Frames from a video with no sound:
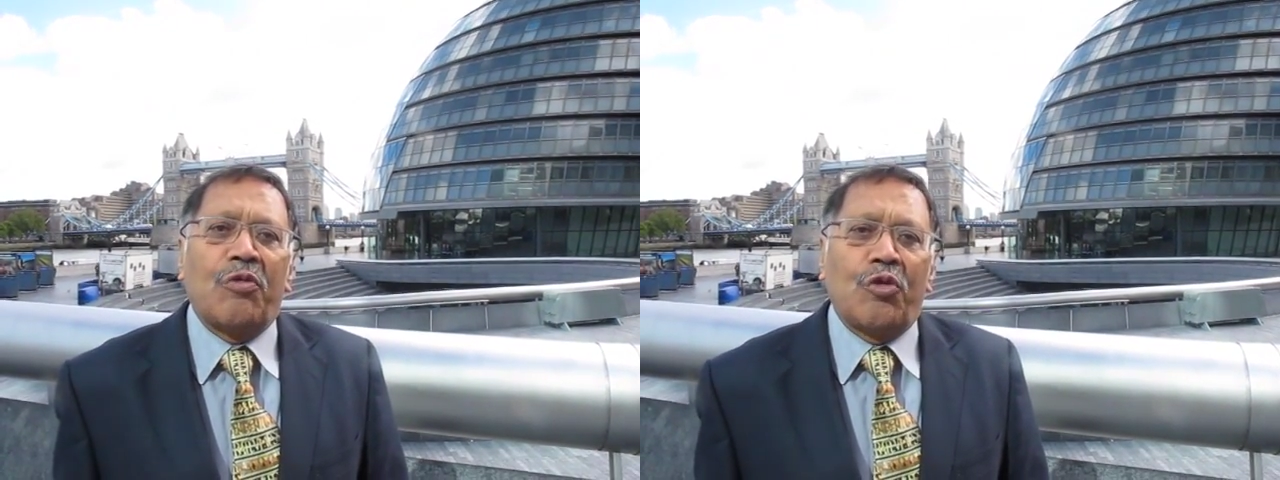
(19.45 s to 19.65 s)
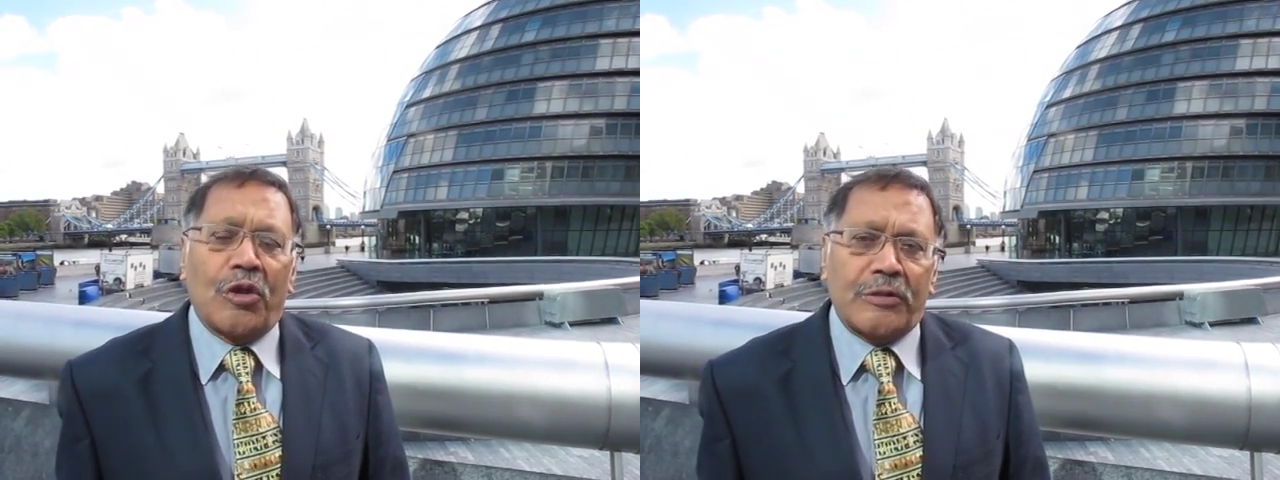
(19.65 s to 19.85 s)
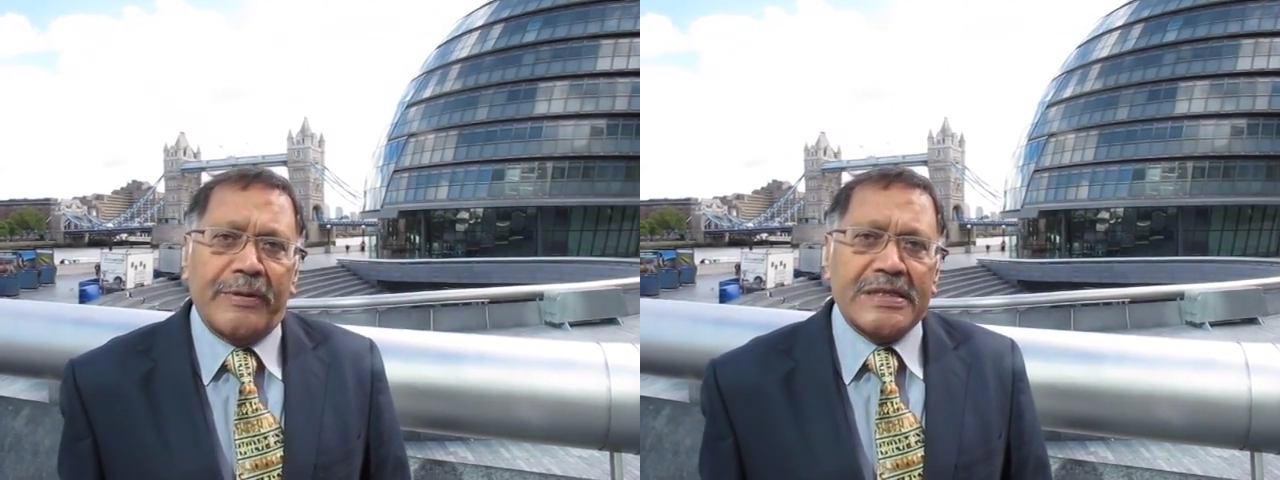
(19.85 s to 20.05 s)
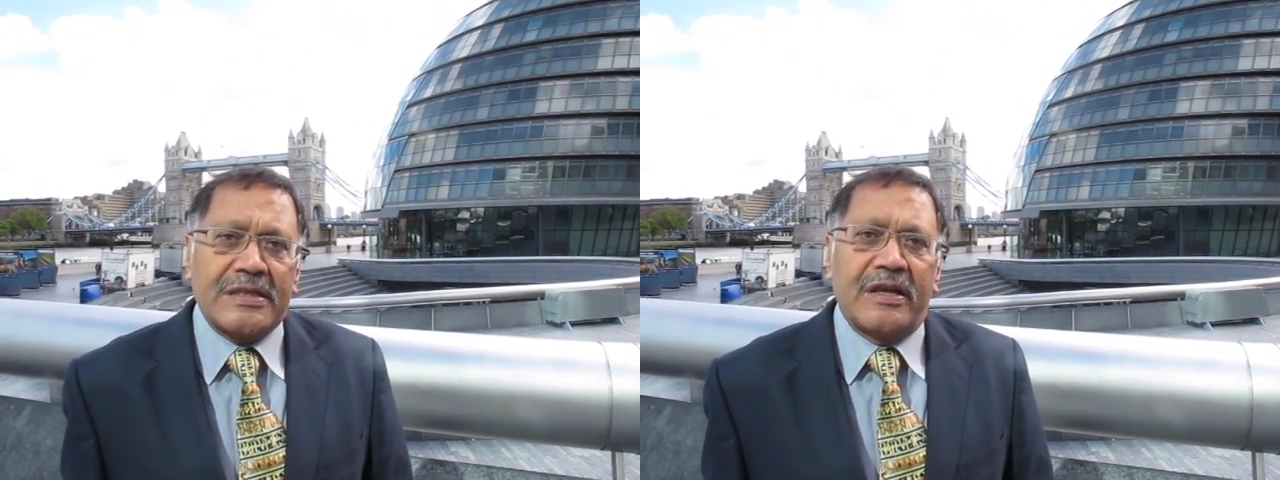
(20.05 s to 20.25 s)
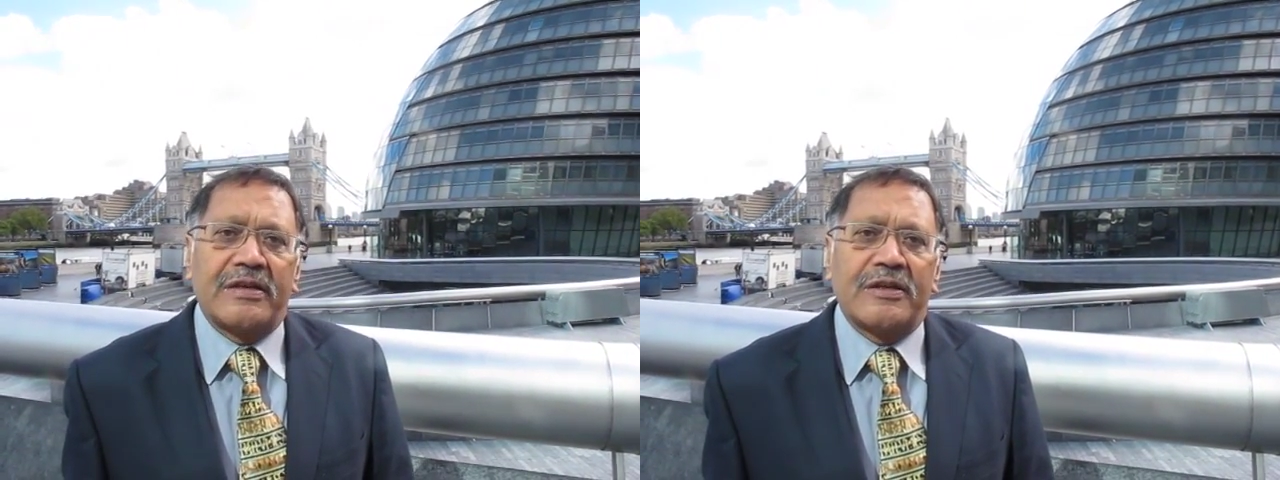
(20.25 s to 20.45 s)
Northwest
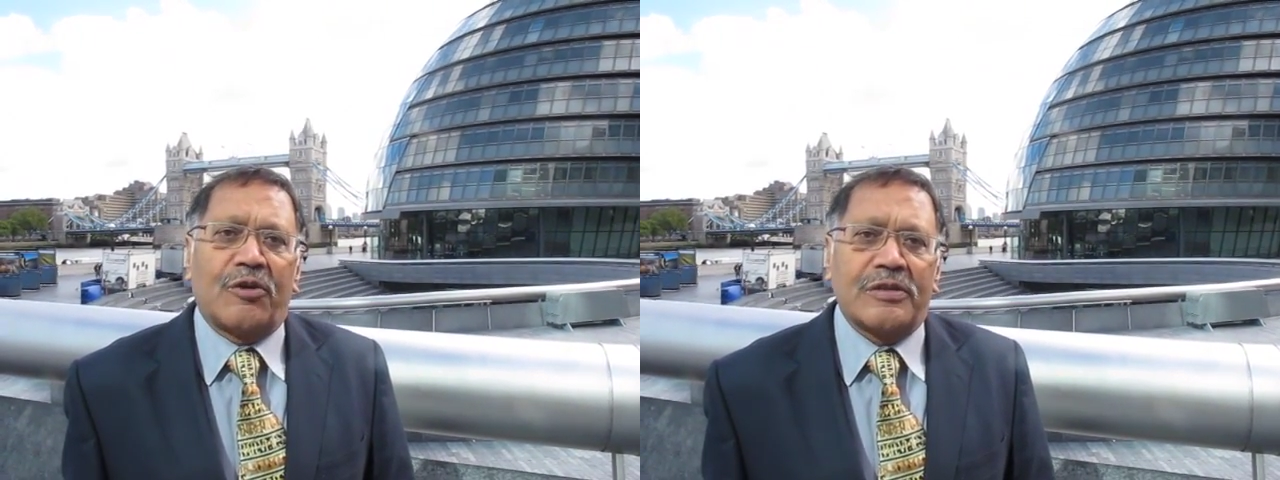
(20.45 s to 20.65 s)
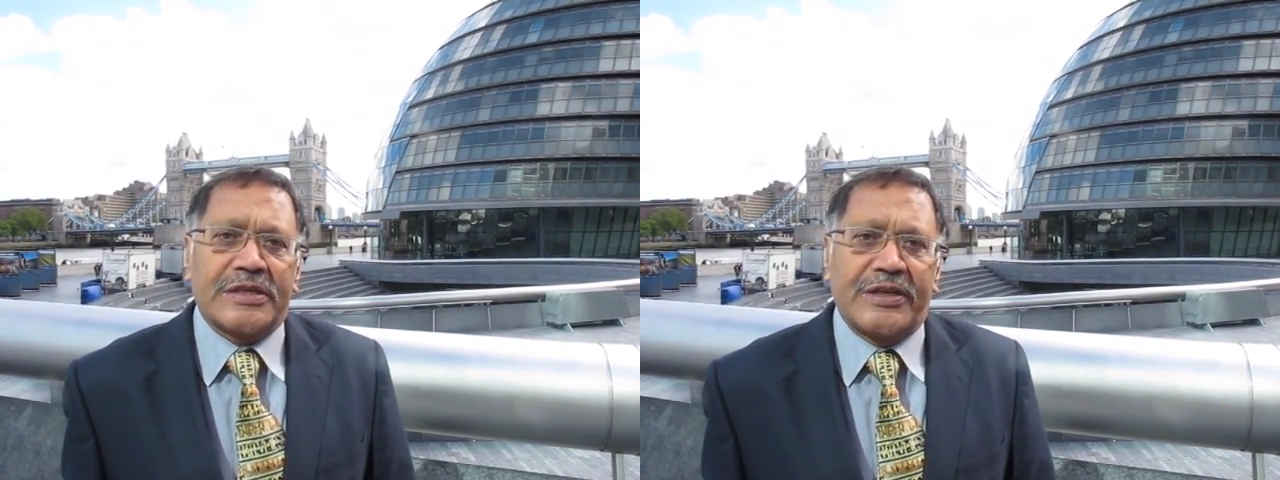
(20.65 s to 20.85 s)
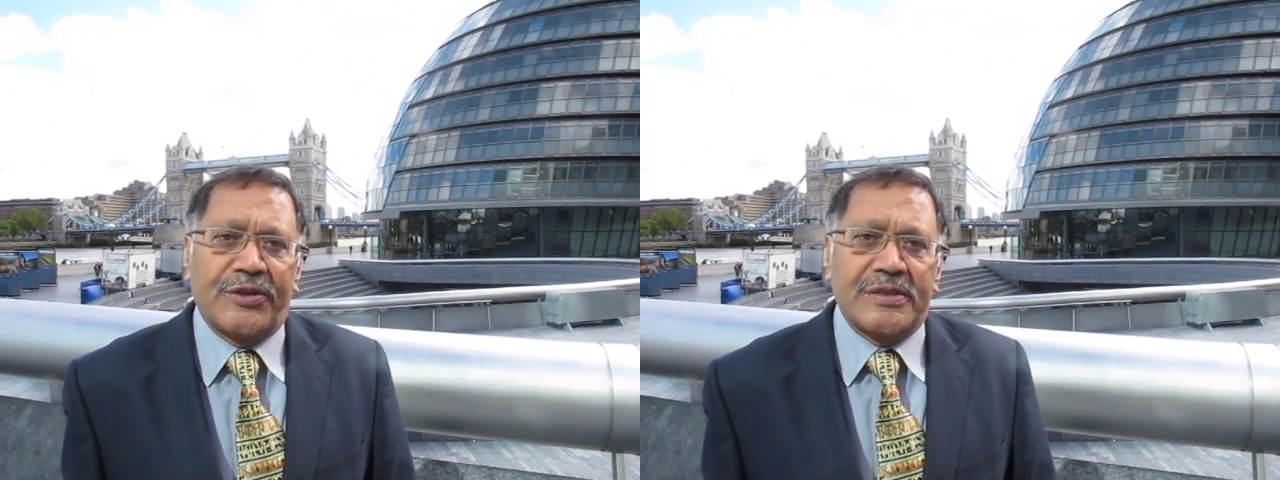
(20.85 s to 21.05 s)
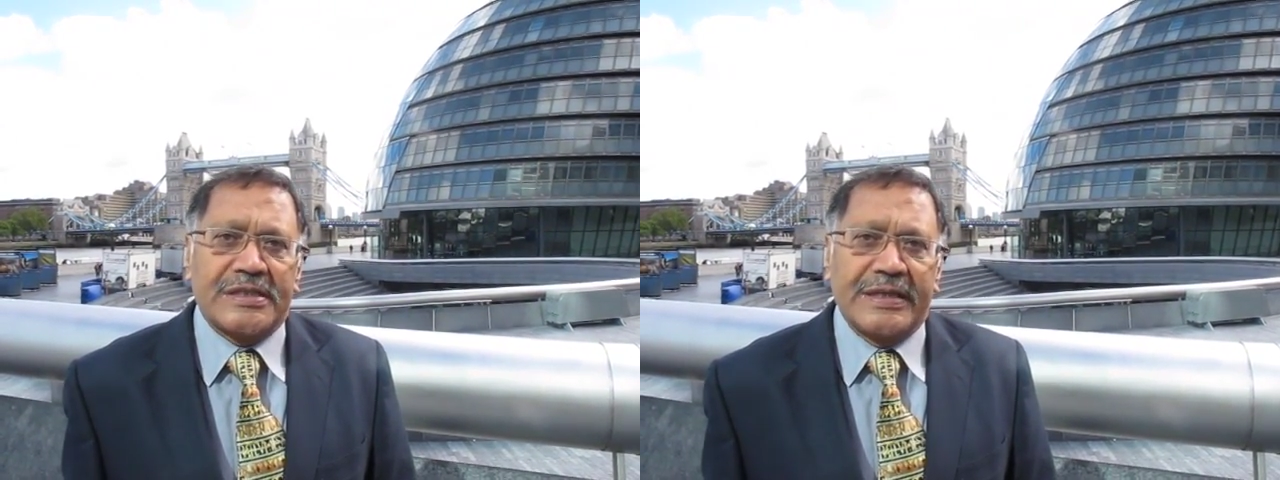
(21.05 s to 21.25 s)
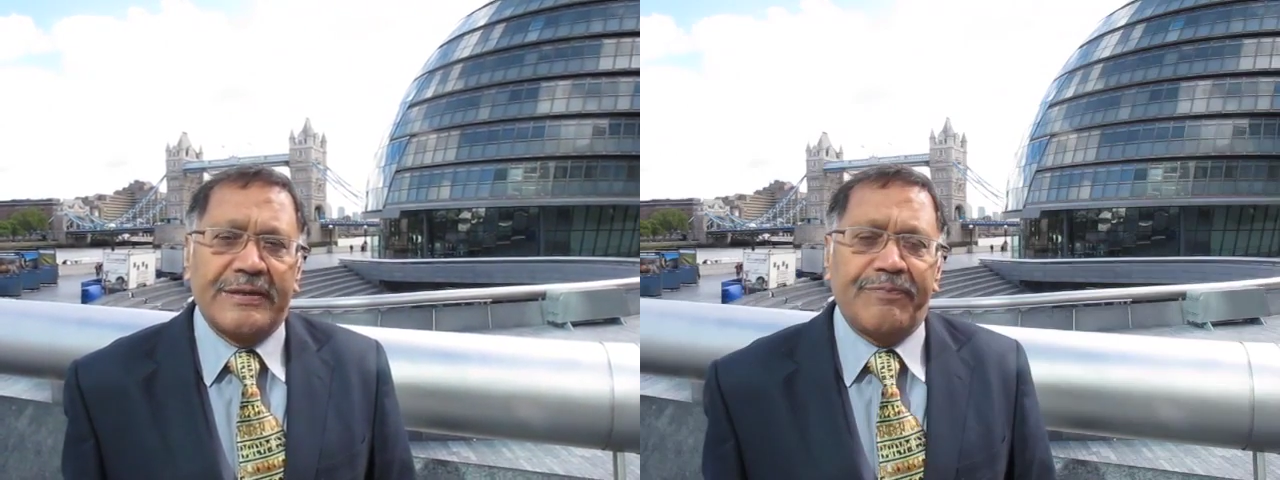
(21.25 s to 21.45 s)
London
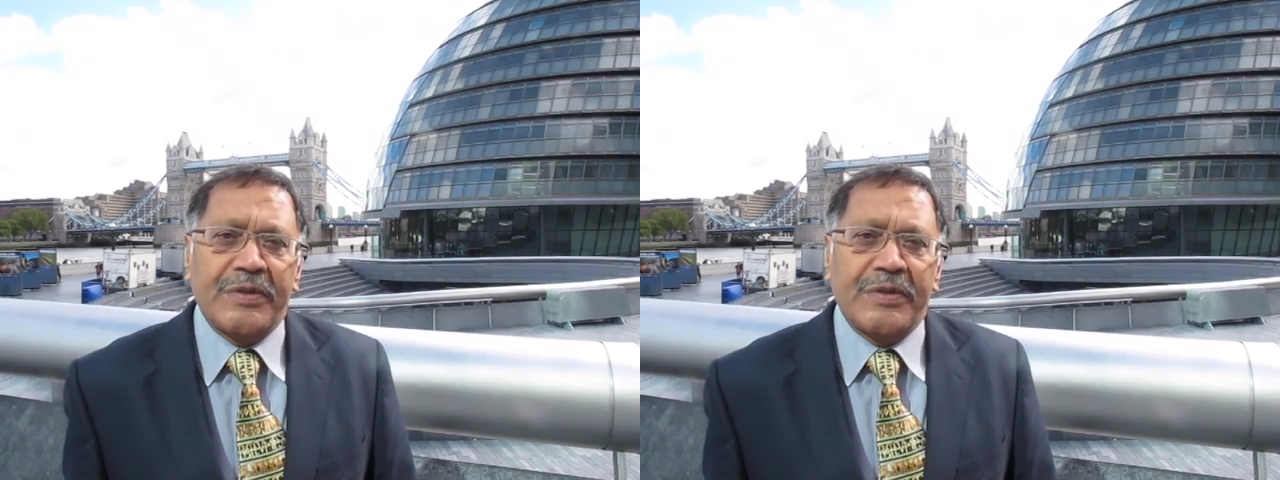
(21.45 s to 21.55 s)
constituency.